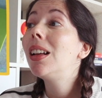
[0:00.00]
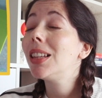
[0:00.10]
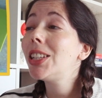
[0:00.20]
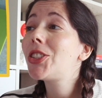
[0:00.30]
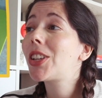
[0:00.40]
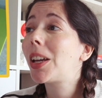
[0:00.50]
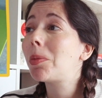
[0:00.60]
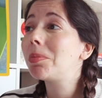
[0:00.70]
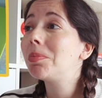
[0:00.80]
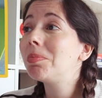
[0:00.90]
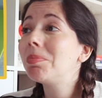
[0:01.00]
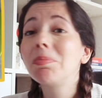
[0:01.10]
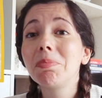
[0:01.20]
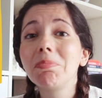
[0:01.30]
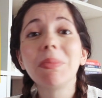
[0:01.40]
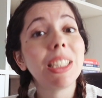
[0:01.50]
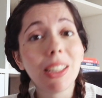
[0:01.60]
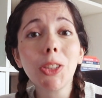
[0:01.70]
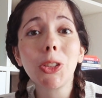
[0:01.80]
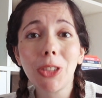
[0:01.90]
Lunchtime.
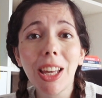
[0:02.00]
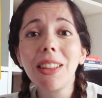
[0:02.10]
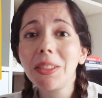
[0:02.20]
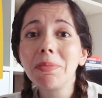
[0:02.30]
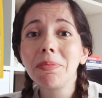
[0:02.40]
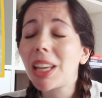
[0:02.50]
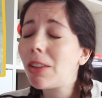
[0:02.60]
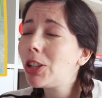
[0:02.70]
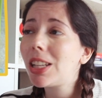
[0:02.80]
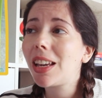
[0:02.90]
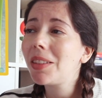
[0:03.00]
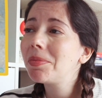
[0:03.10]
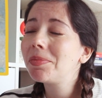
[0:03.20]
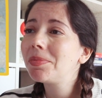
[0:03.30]
Still do that every day.